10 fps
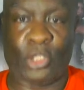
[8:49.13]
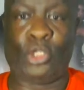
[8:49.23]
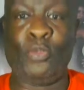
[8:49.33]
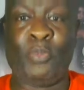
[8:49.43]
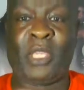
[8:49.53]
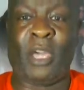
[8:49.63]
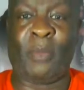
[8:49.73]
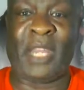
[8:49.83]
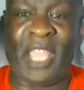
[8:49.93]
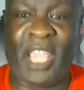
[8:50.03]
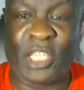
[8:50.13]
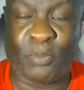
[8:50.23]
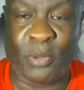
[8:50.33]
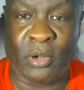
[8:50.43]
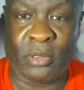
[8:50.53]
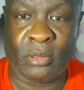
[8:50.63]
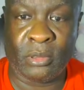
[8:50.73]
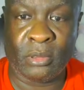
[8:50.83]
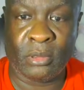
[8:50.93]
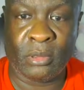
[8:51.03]
You become an expert
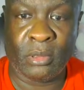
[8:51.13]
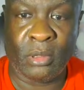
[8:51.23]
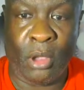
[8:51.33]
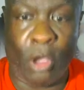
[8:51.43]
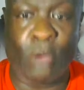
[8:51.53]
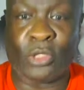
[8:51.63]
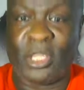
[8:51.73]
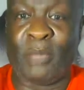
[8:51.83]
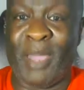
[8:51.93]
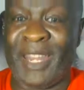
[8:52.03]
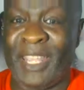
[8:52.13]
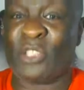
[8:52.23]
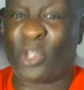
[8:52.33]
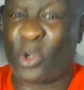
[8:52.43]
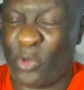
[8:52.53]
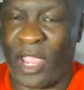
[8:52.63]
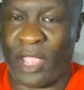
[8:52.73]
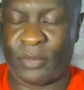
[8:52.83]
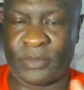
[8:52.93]
on somebody else's crap.